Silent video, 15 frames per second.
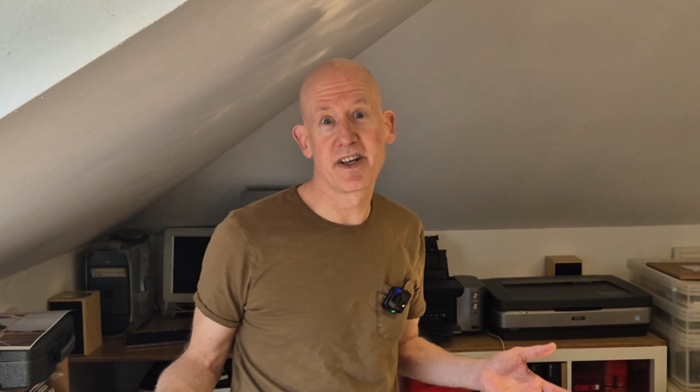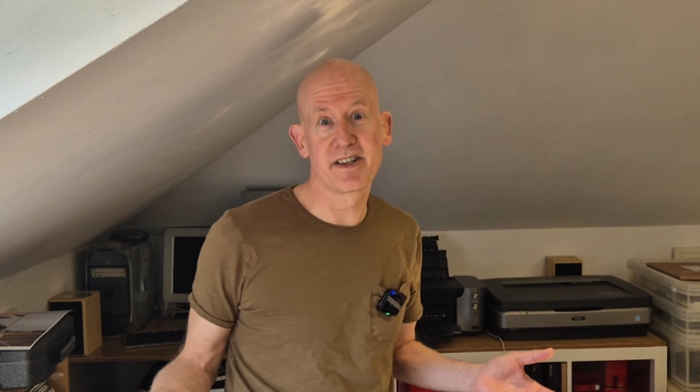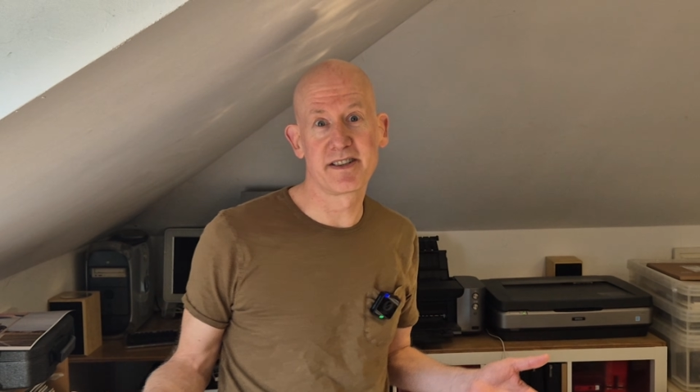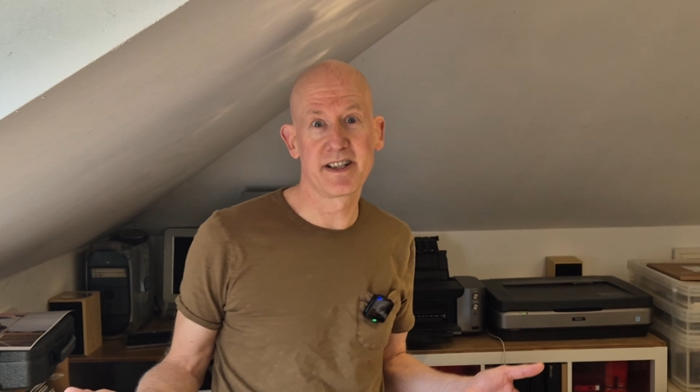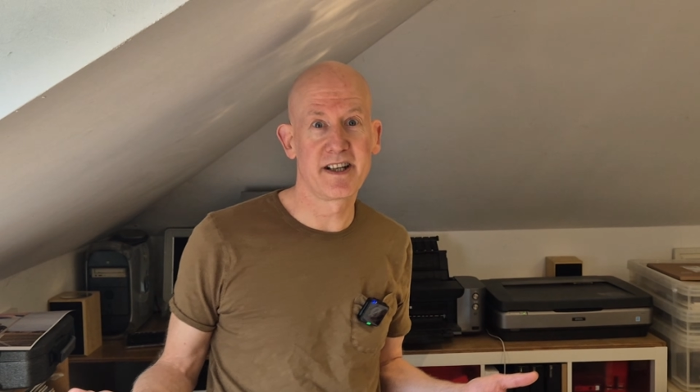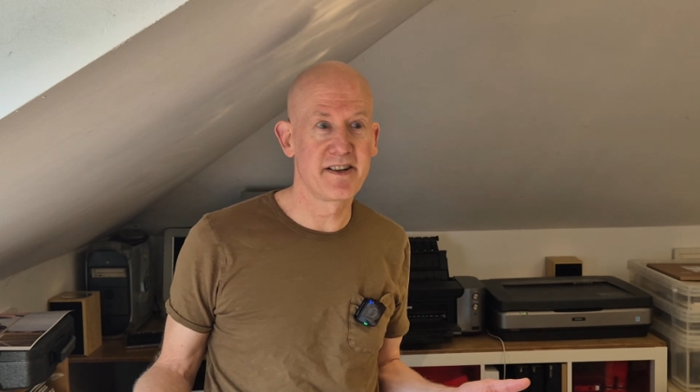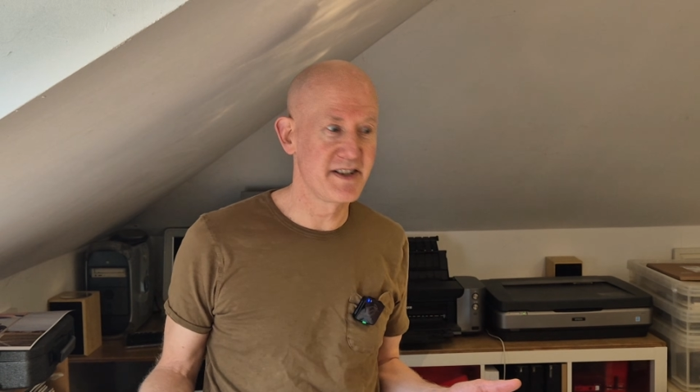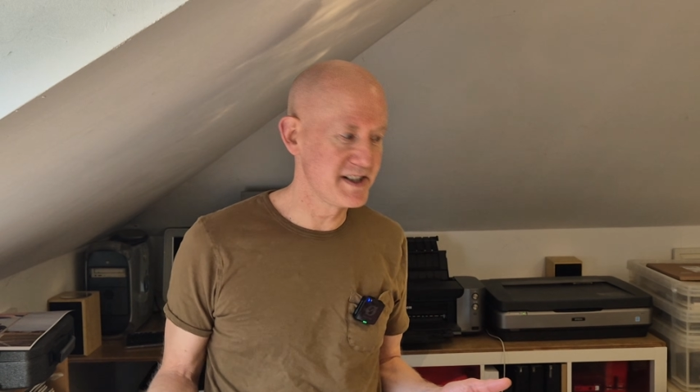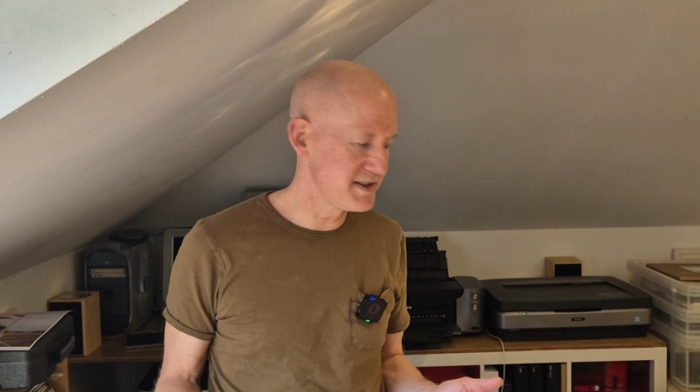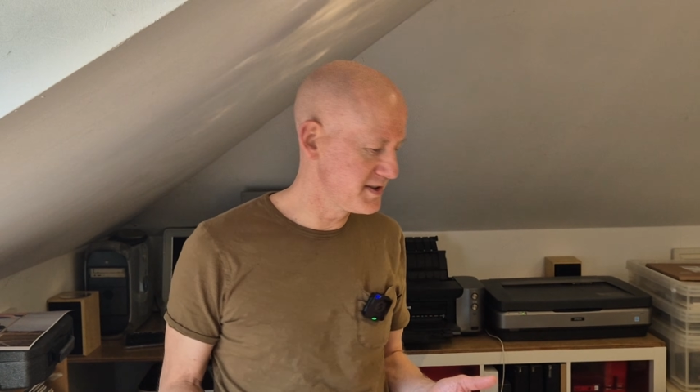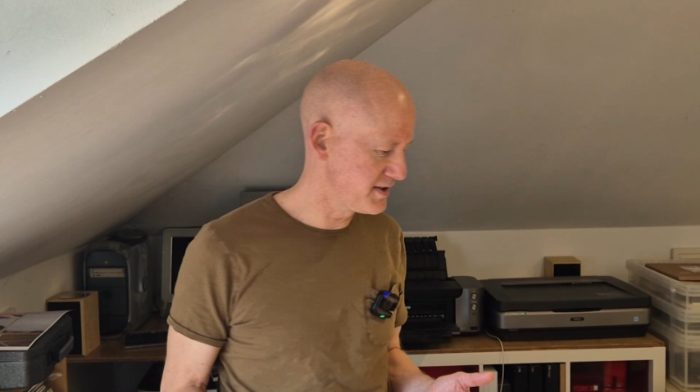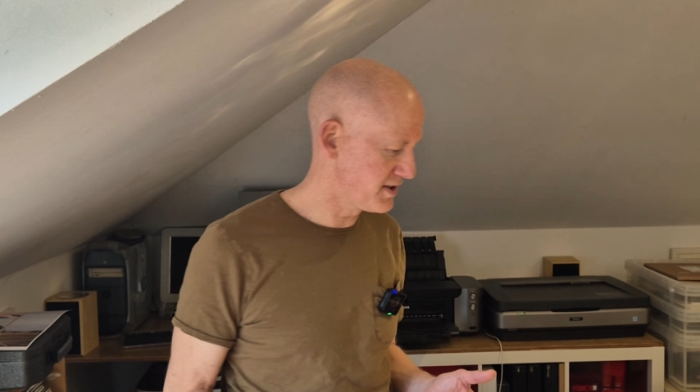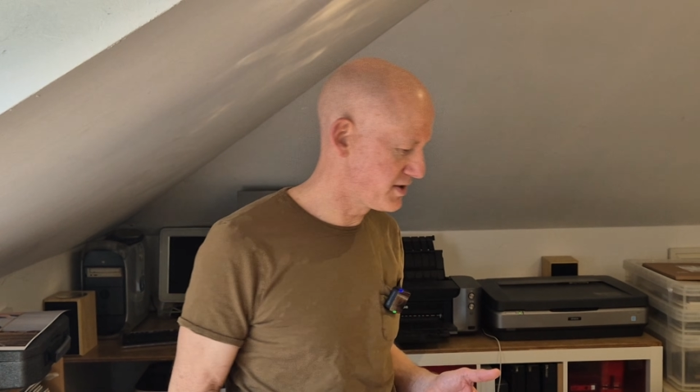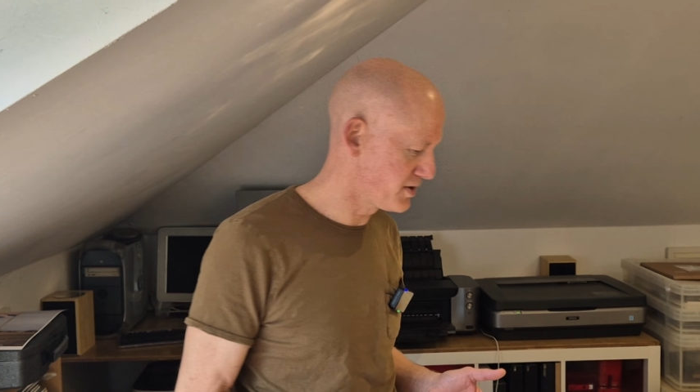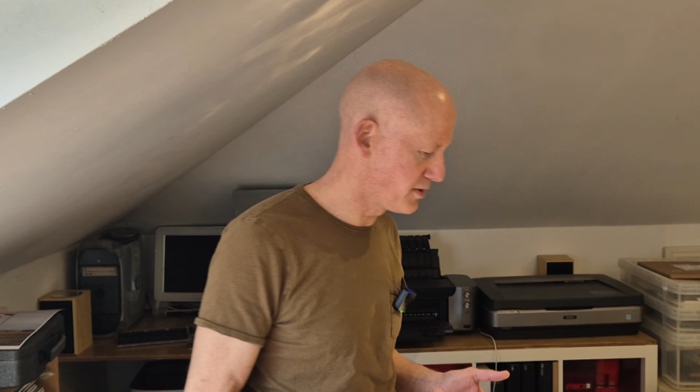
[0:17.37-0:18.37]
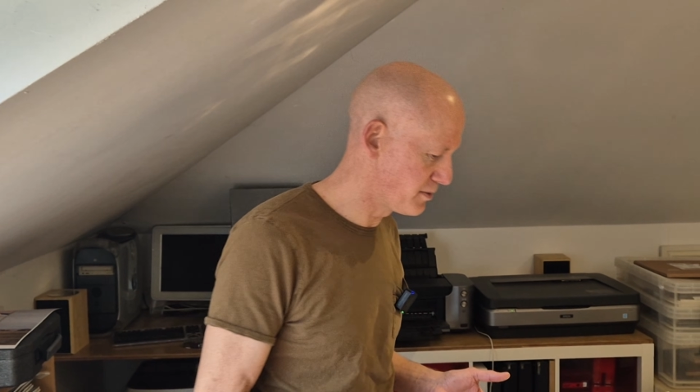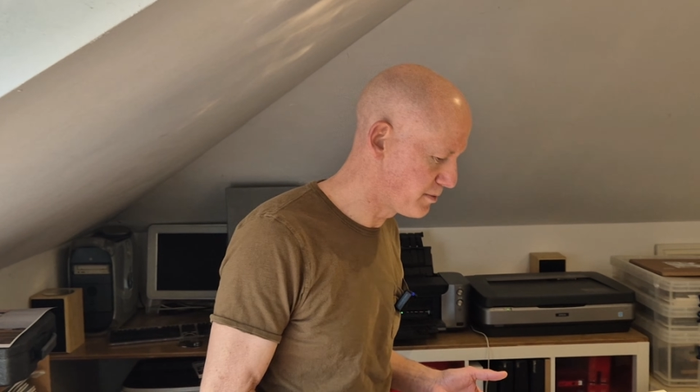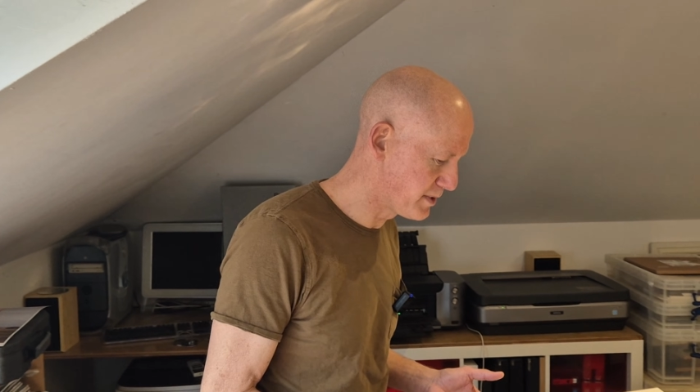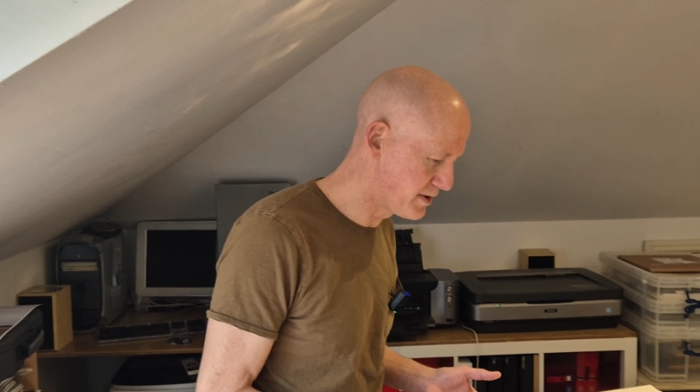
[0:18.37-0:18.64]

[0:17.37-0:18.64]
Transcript: done. You know, this is a shoot